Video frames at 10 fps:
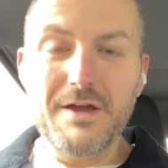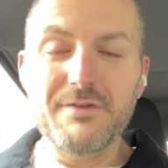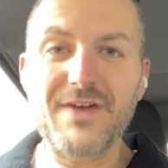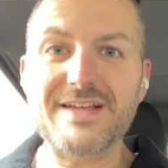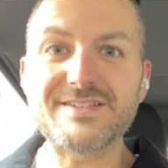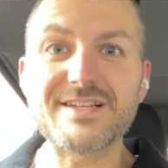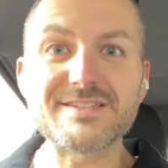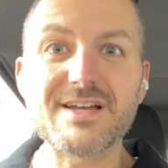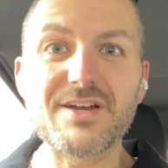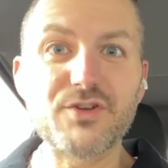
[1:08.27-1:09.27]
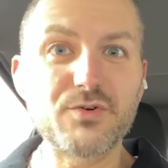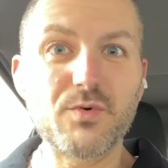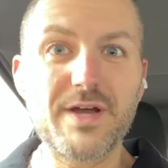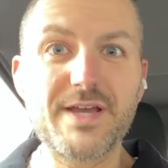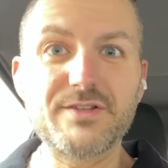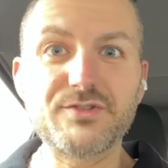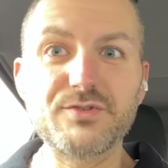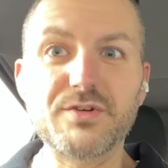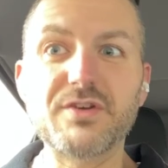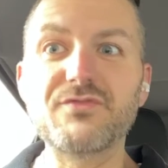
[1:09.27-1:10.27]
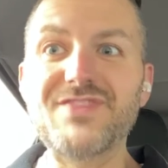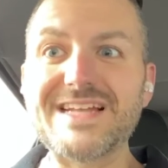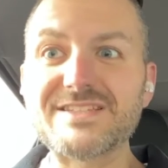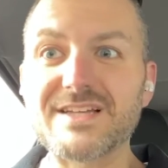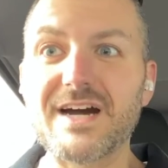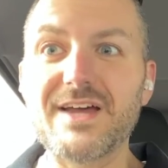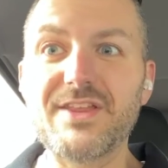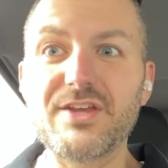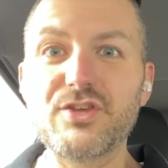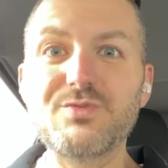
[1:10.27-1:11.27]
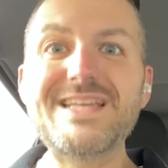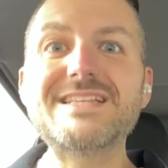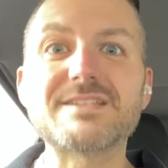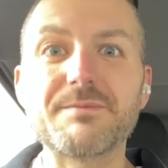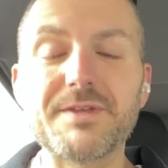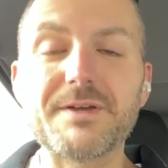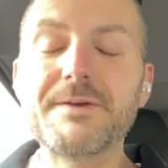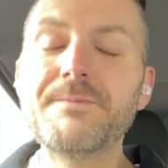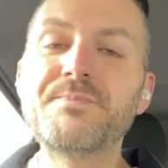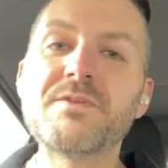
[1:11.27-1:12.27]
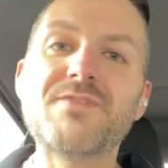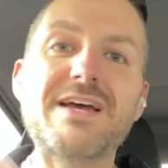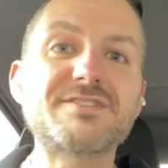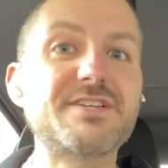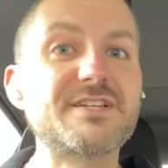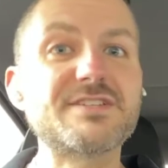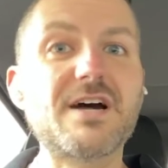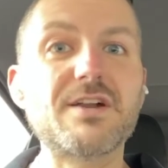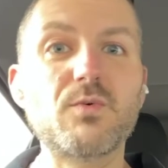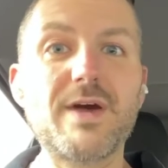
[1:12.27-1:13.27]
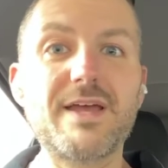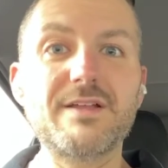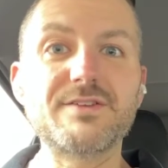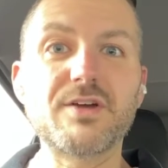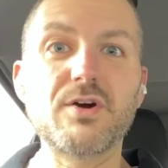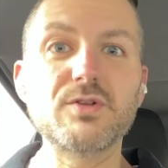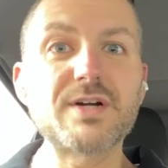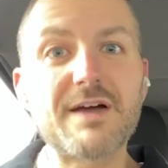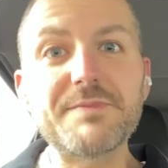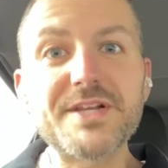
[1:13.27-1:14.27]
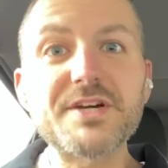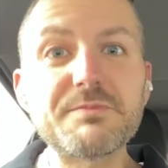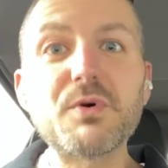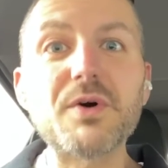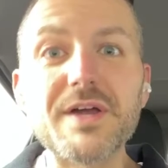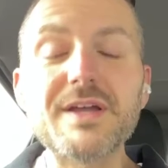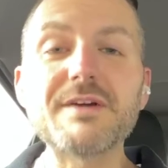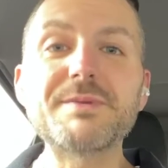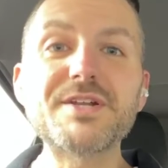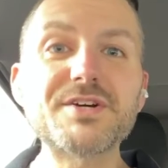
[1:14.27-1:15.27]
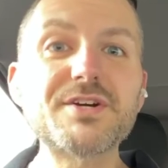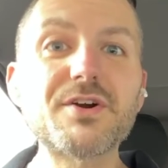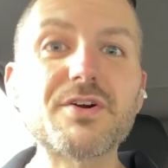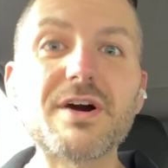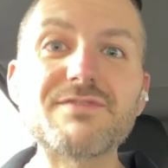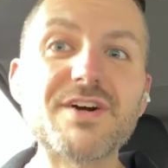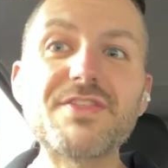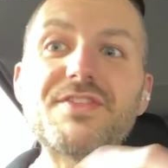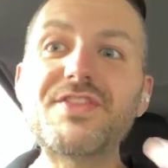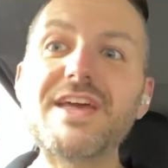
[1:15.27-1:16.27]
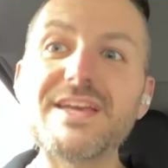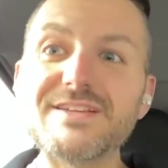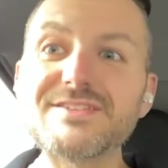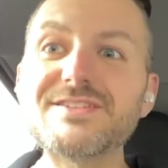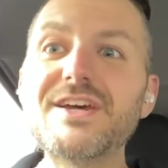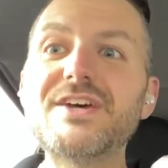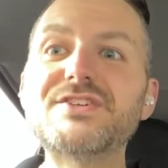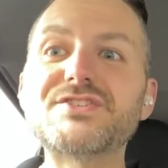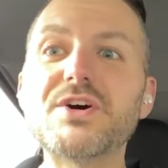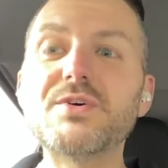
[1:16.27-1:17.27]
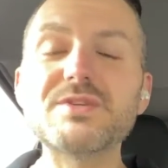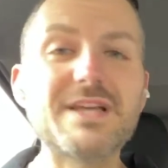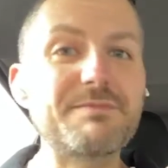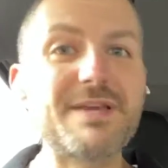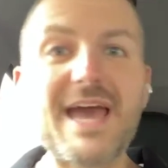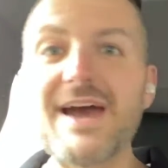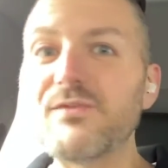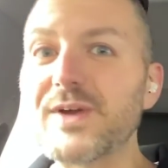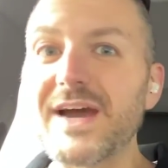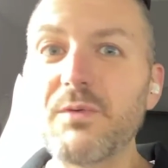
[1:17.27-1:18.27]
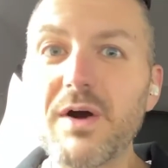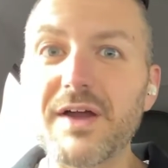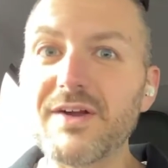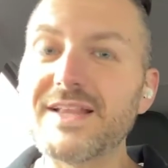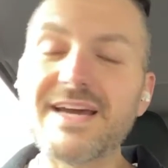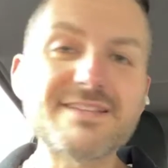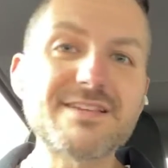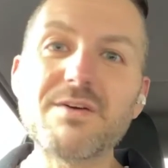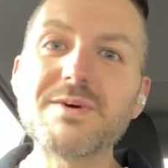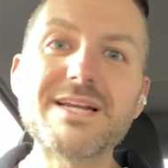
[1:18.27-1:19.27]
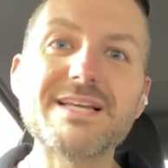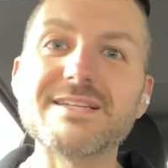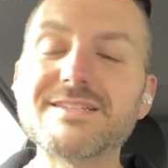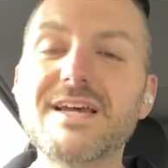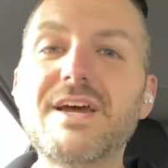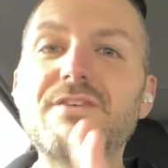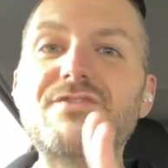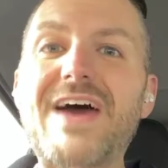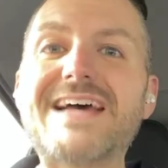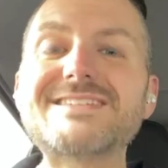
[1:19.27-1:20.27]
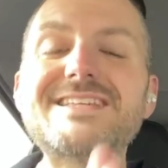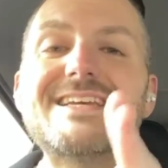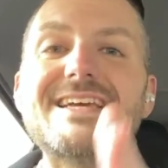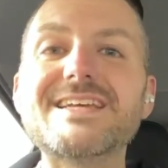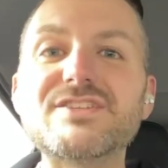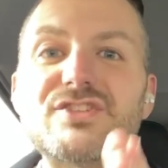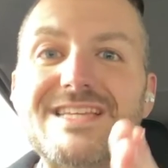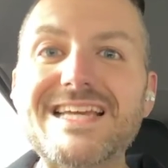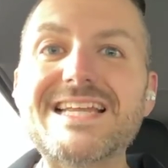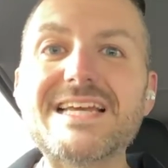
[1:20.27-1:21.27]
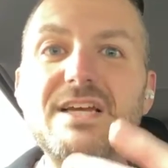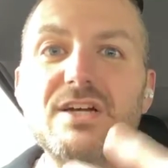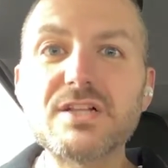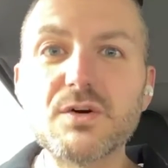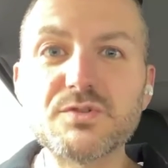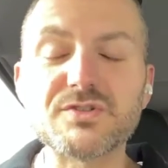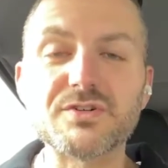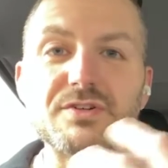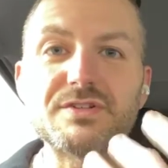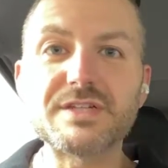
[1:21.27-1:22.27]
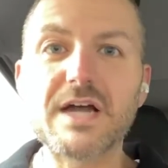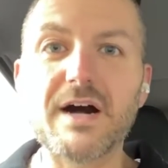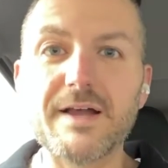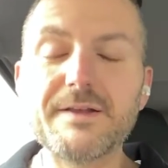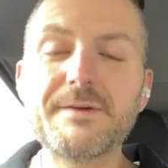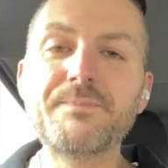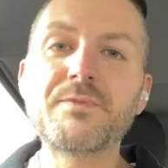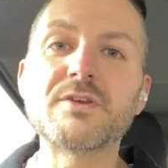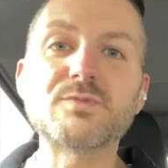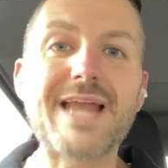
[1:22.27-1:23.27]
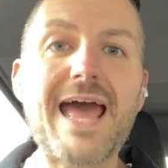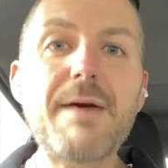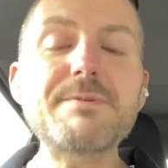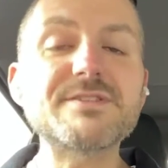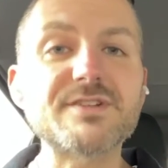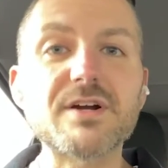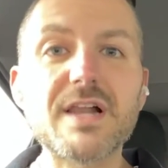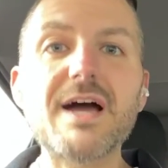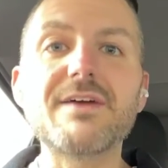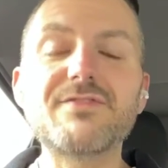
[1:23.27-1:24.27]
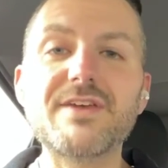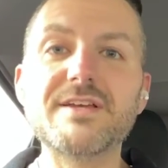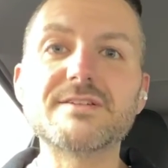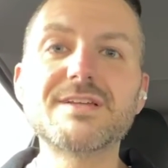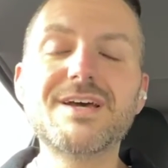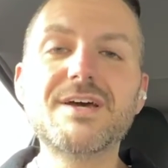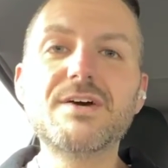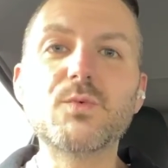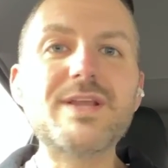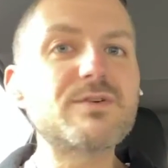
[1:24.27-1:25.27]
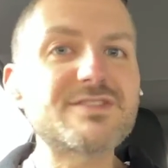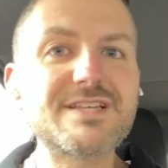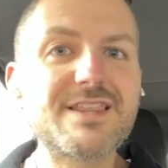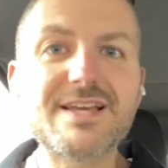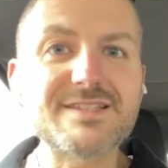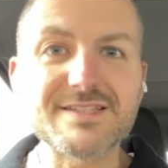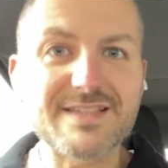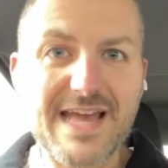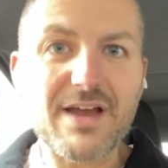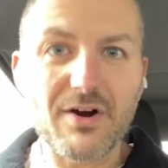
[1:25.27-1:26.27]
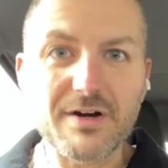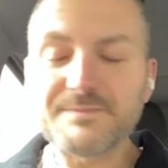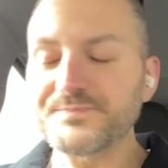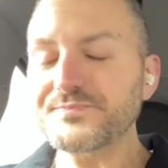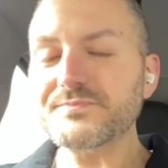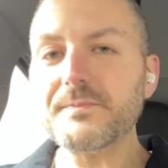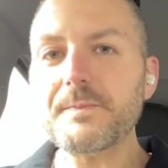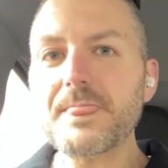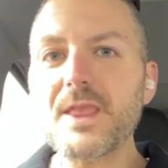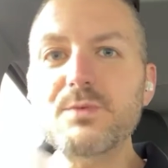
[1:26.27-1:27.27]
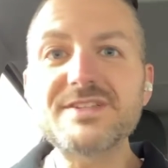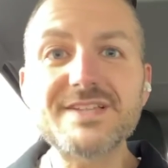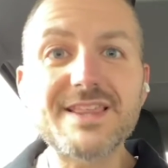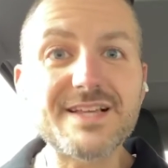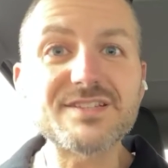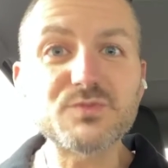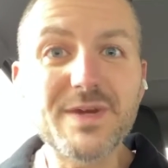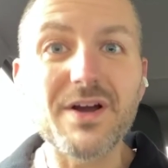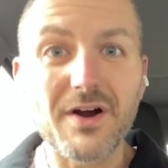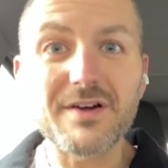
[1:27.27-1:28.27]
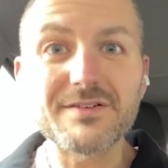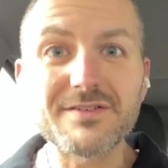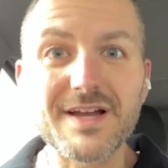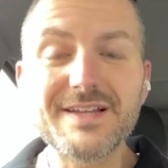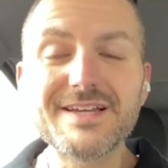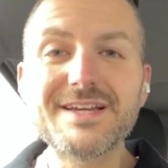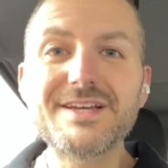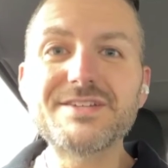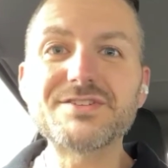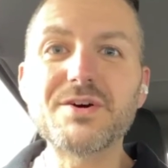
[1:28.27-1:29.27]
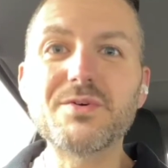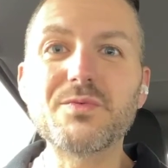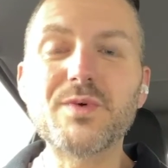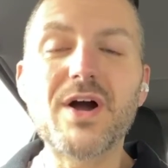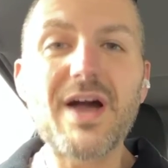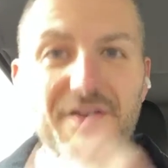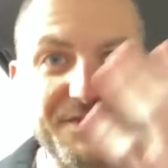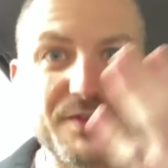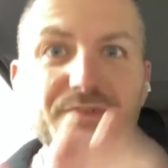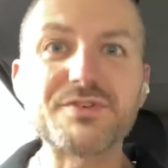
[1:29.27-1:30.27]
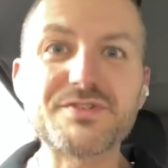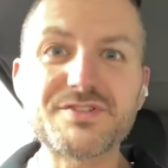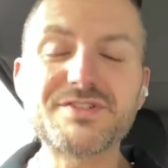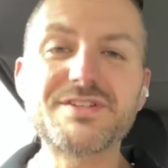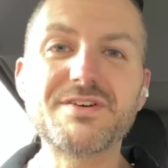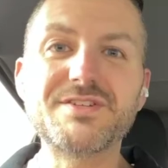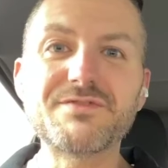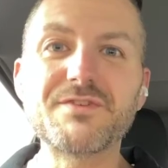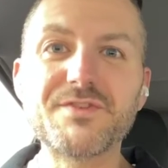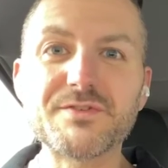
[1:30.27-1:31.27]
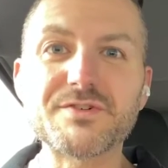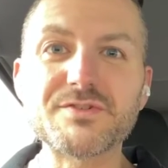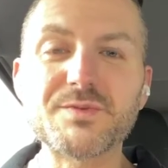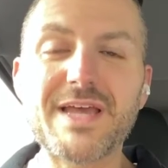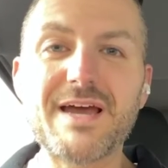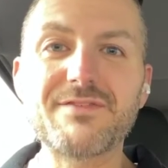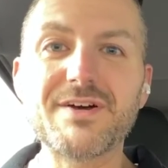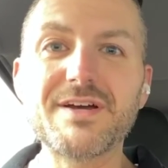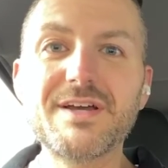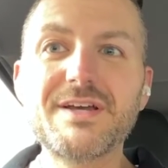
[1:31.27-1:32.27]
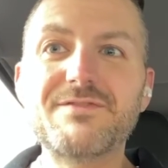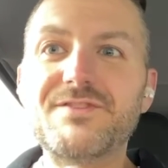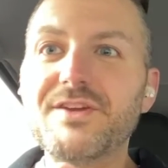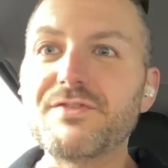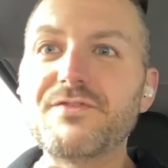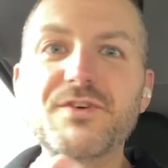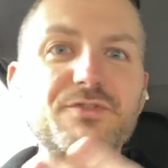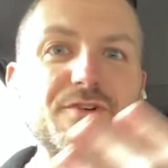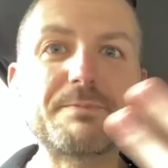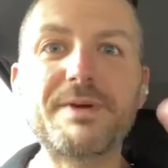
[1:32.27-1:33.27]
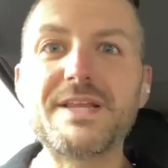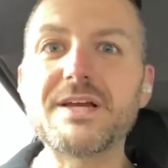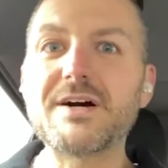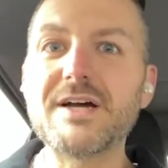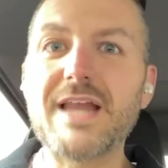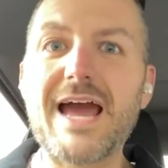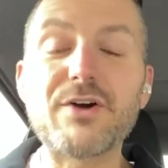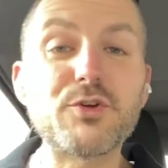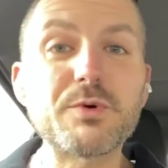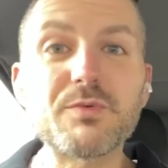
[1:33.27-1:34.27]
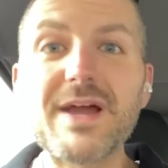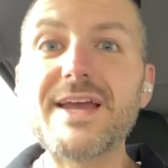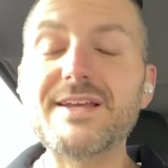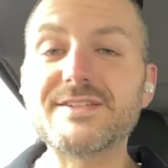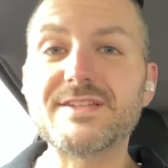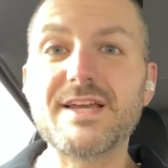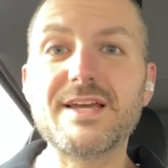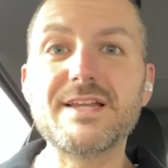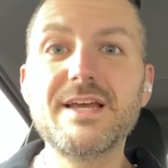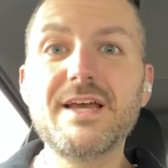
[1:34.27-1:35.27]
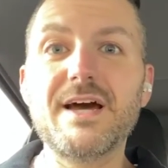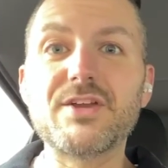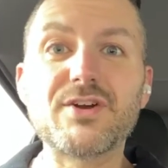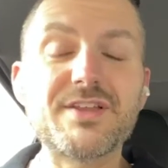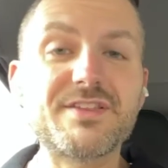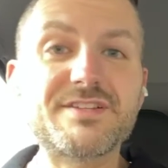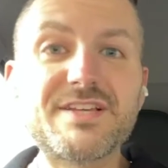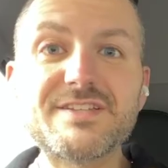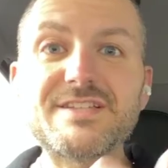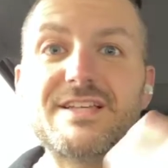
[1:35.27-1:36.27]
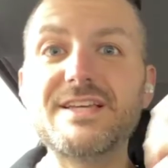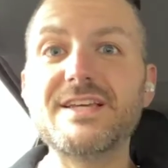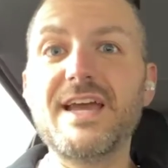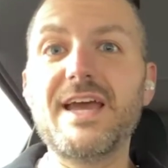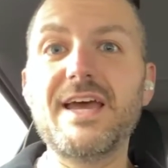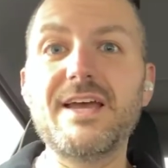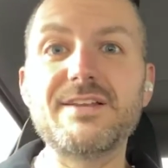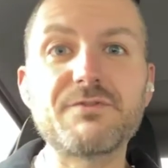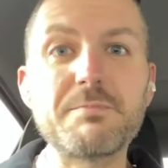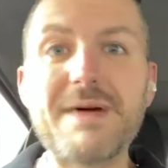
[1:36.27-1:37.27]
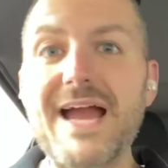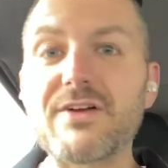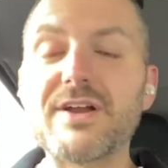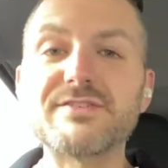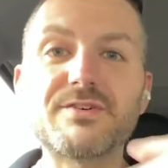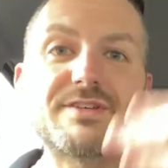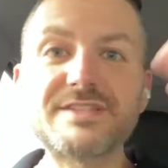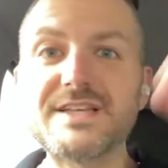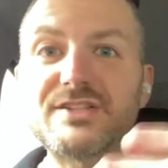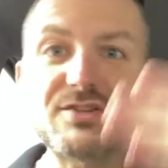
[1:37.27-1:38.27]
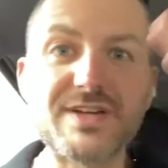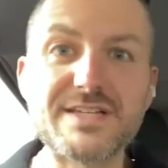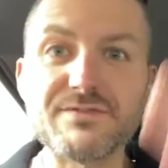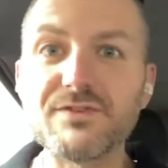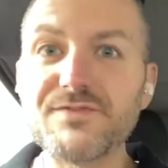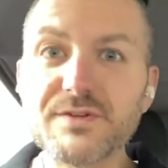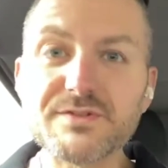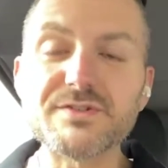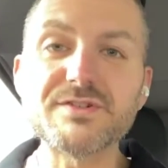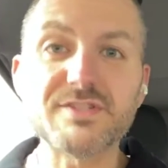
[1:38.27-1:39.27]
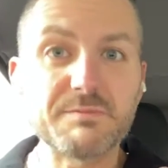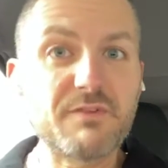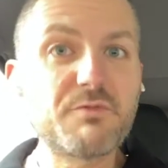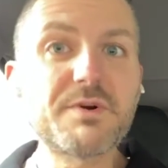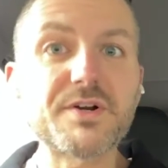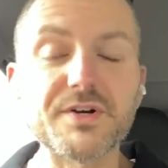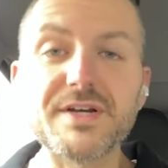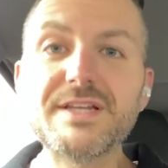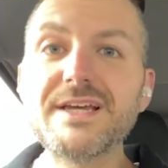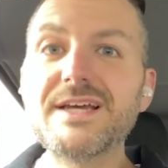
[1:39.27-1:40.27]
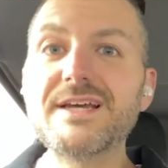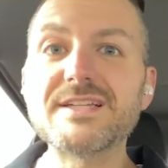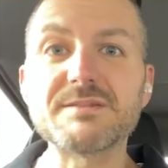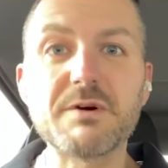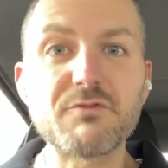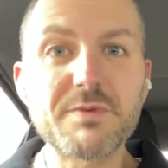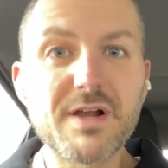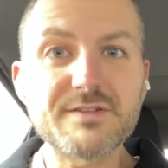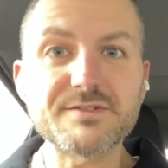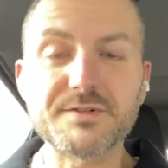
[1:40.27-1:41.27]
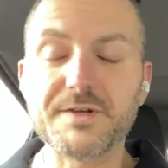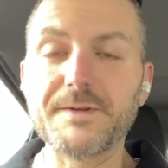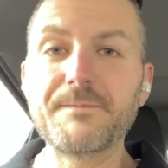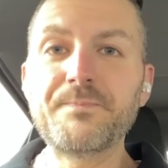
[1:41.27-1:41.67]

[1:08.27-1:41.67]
Fasting is not your way to convince God that you need something. Fasting is not a way to go, "Look, I've been a good boy, I've been a good girl, I've done the things, so let me have what I want," right? That is not what it is. Fasting is getting closer to God. Because what happens in our life is we don't see things as they are, we see things as we are, right? So we all have filters, you know, different filters. We have a different filter depending on how you were raised and your ethnicity and different backgrounds. All these things create different filters. Some of them are good. Some of them are not so good.